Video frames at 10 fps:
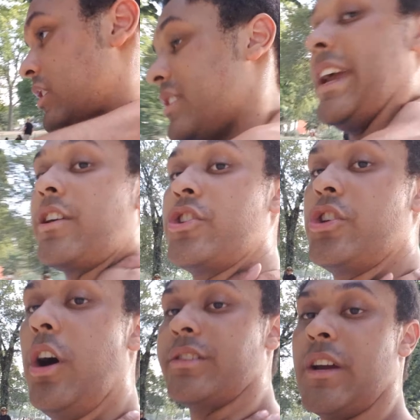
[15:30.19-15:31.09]
take a
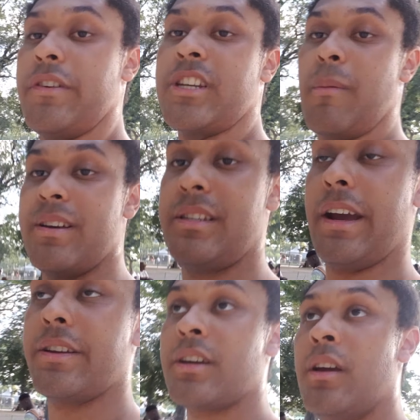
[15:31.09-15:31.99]
shot every time I
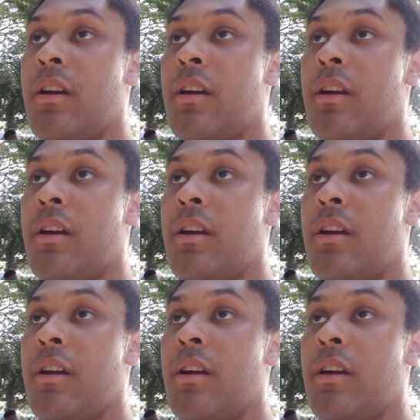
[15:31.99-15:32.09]
said